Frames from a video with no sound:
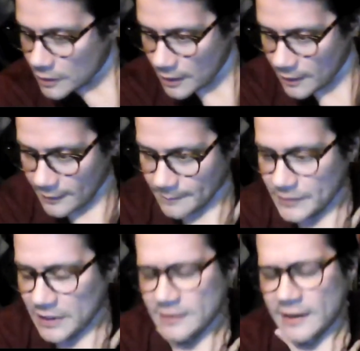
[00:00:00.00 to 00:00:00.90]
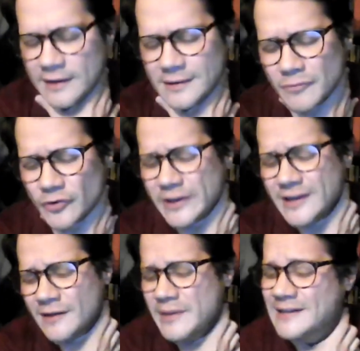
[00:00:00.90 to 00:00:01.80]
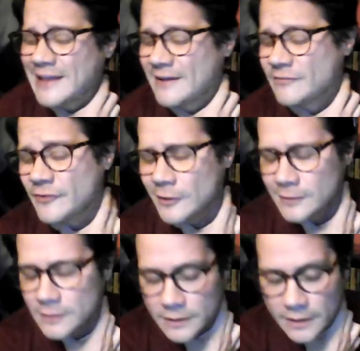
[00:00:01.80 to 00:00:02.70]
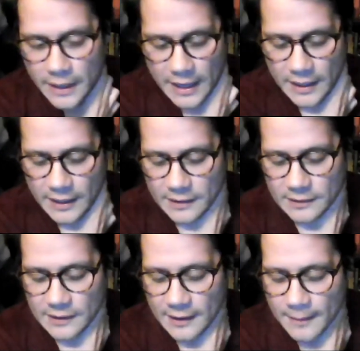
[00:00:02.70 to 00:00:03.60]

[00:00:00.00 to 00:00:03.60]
And then Maria made landfall. And